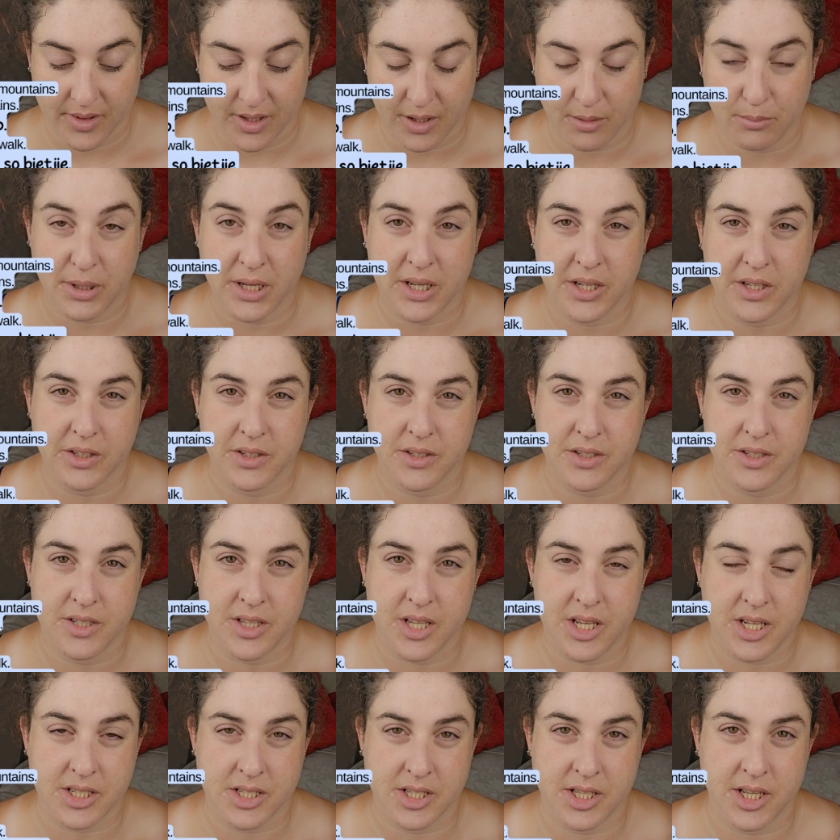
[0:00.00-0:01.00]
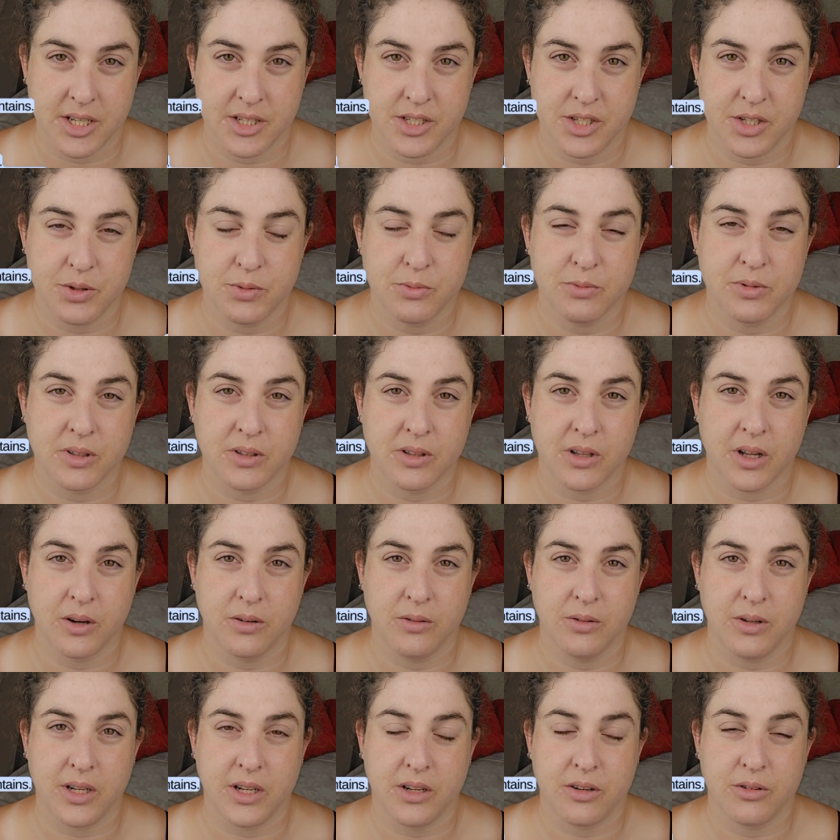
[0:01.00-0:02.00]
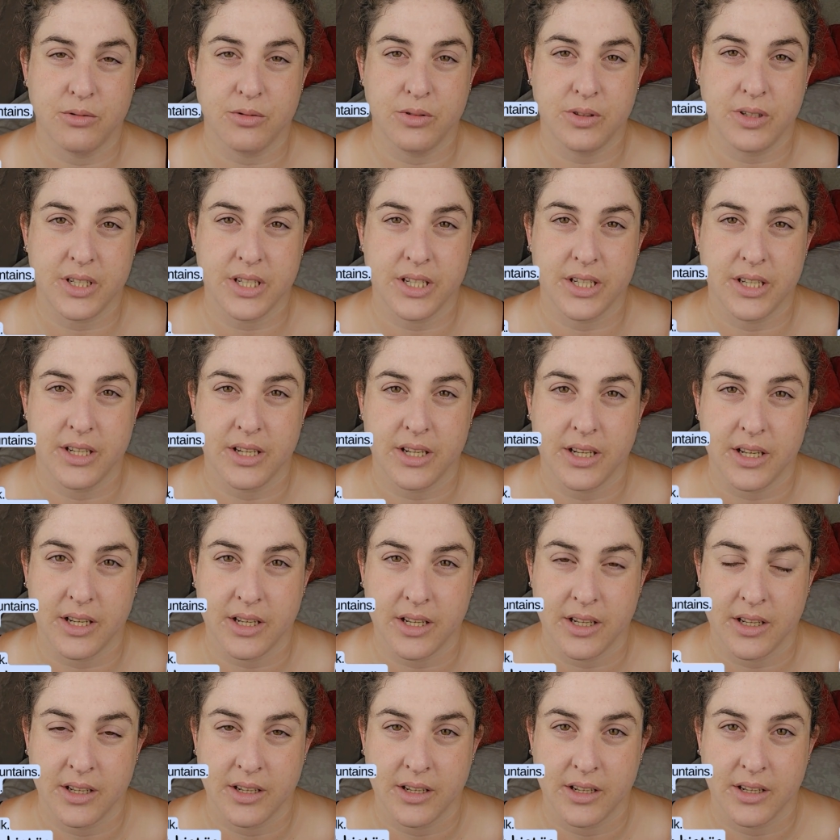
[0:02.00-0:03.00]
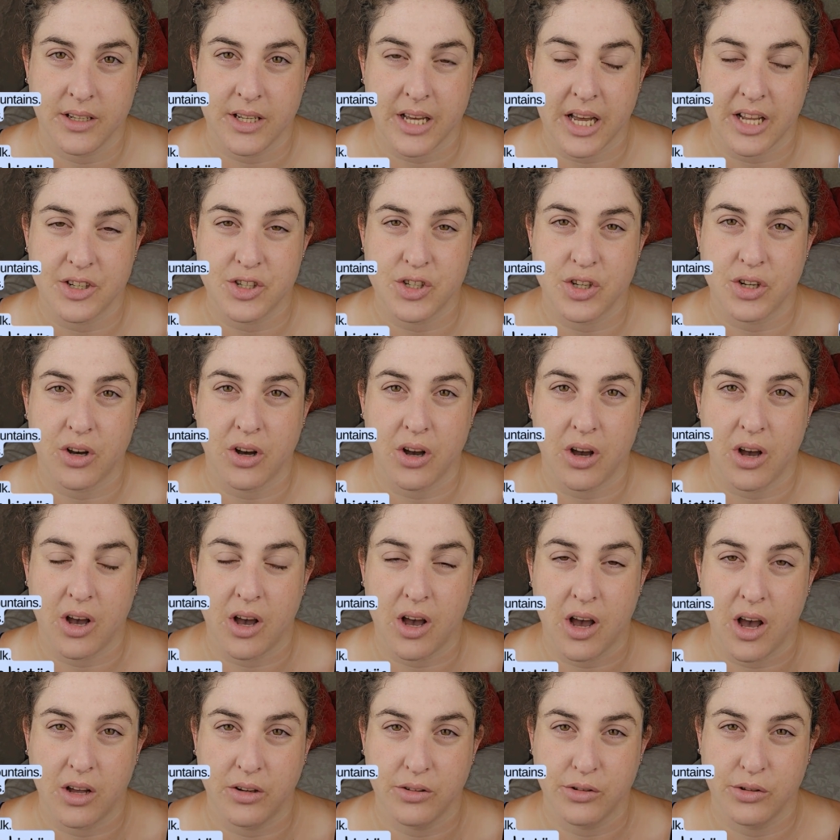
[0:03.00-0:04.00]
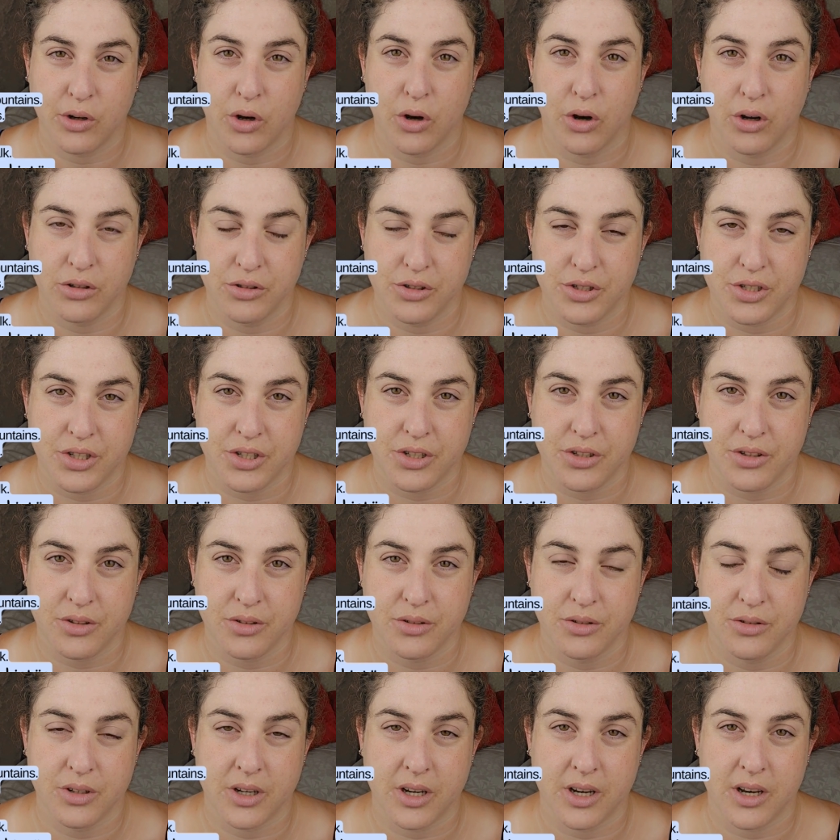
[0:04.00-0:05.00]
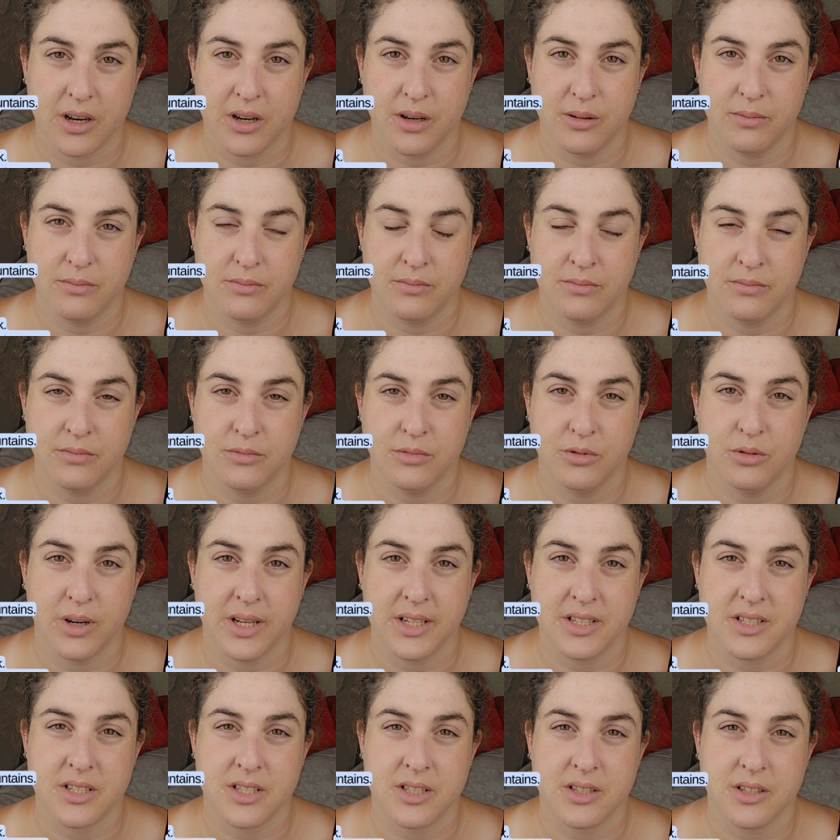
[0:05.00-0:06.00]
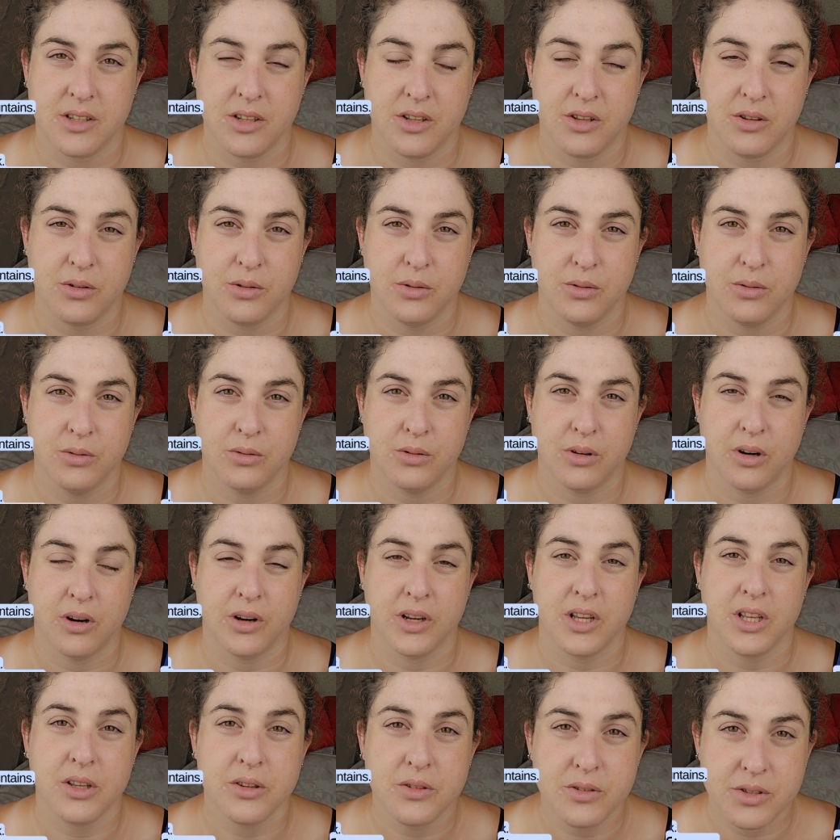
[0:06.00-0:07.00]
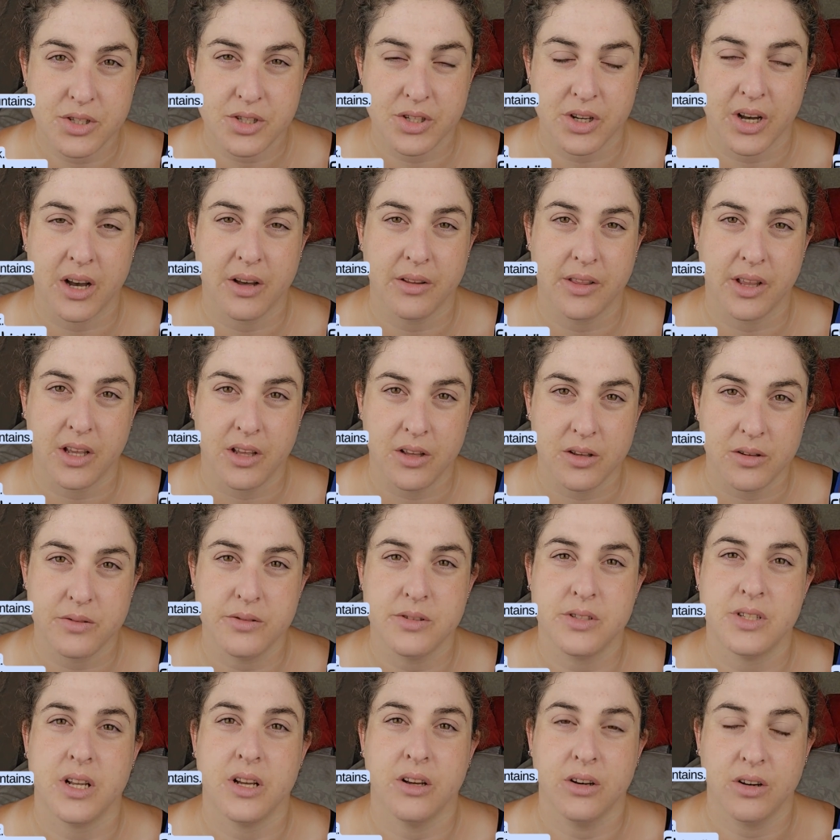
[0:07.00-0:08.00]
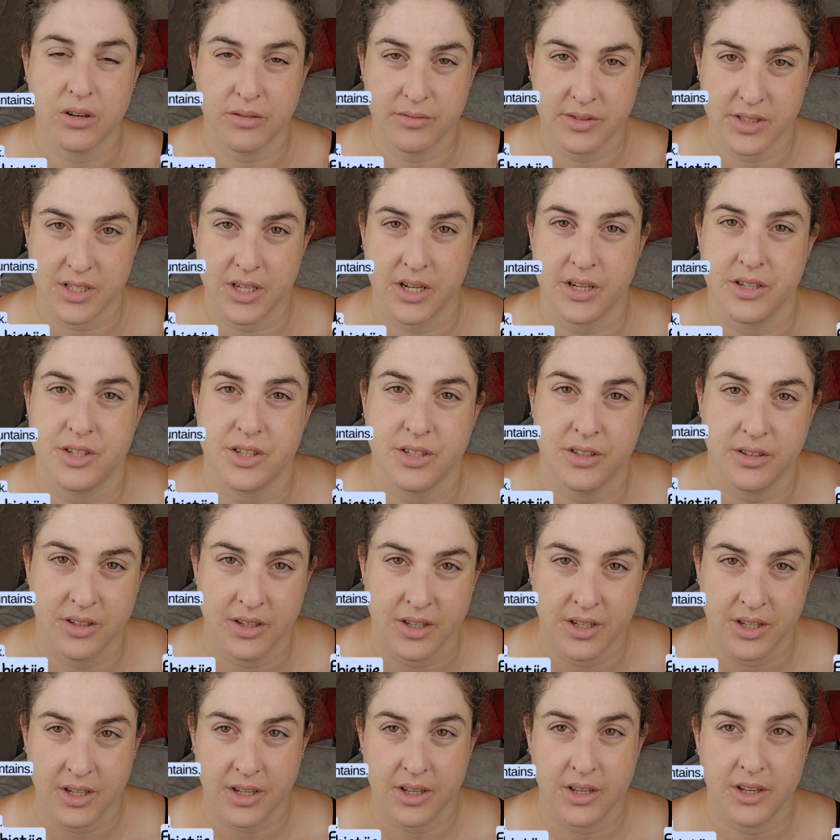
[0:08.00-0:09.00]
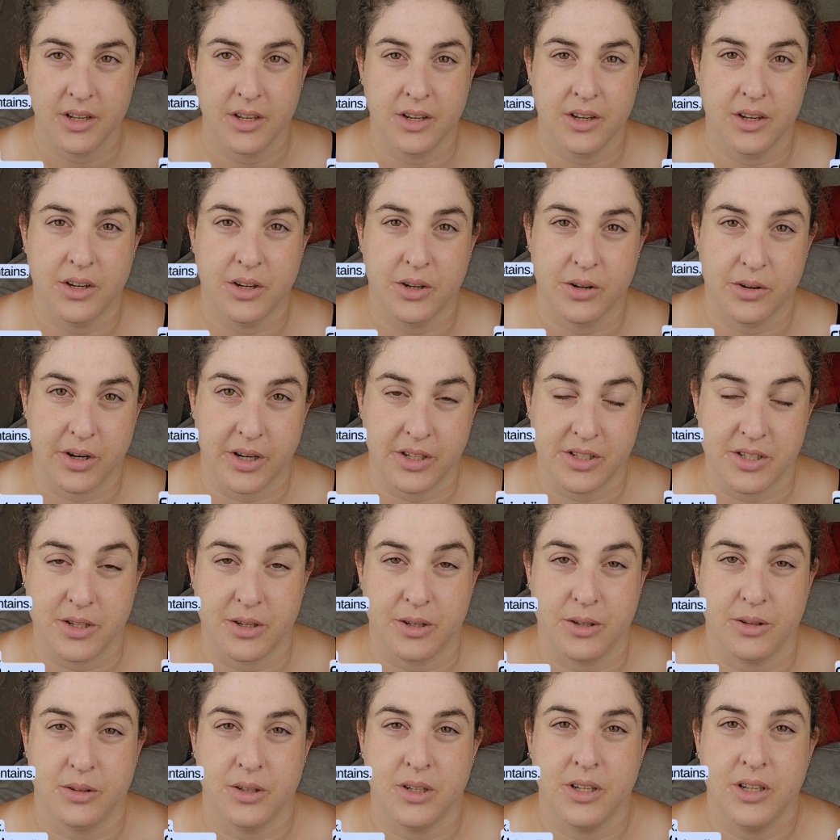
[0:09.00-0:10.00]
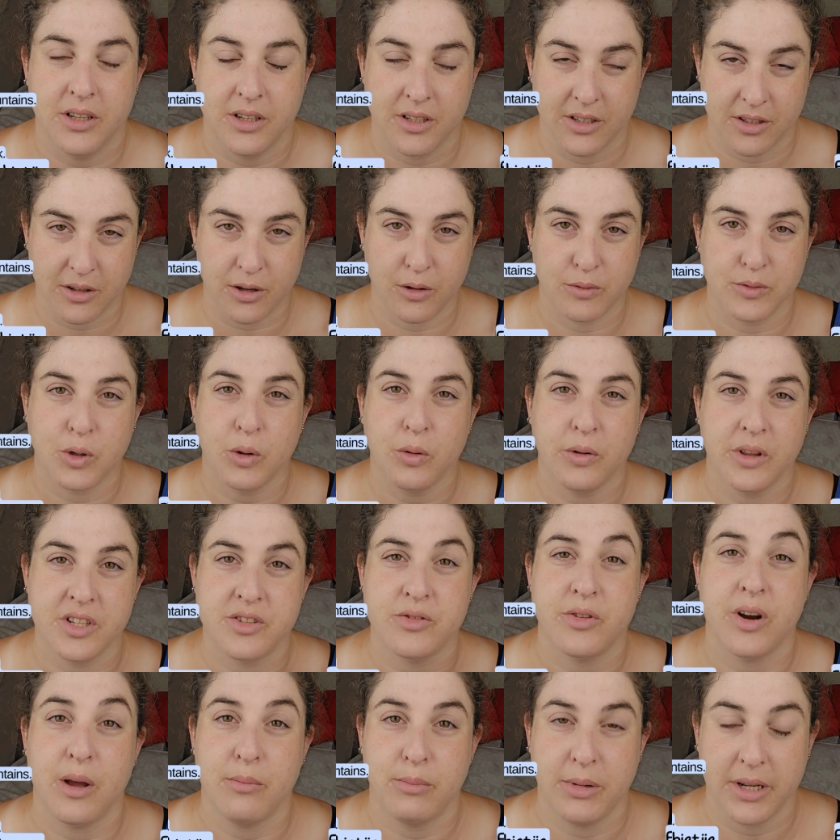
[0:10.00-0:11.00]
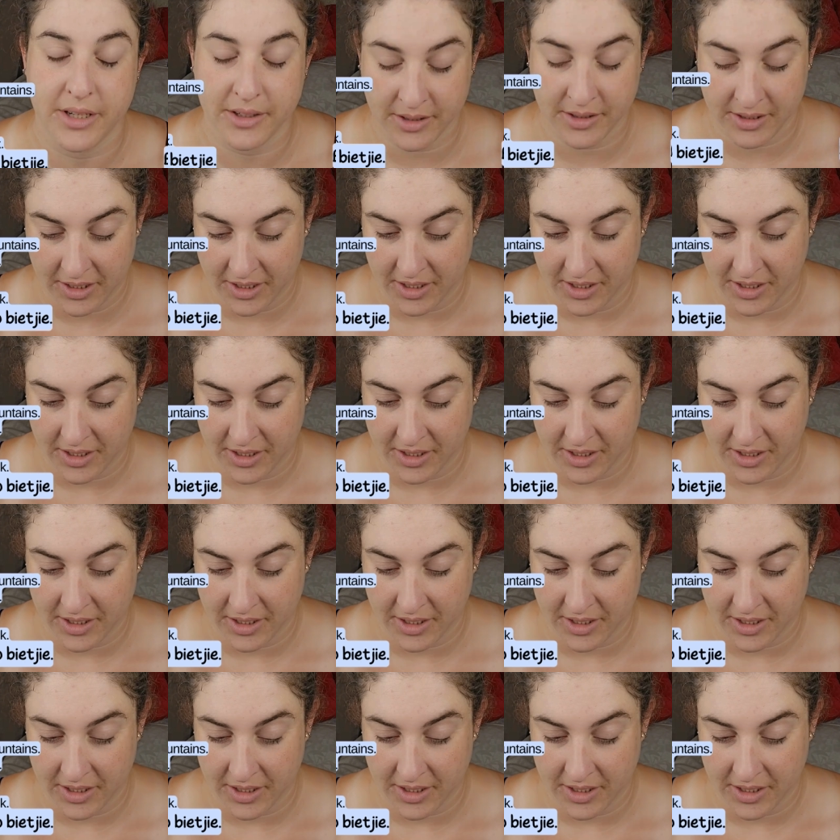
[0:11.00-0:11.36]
because these things you will only really catch onto once you are used to how they're used in conversation. Alright, so after all this rambling,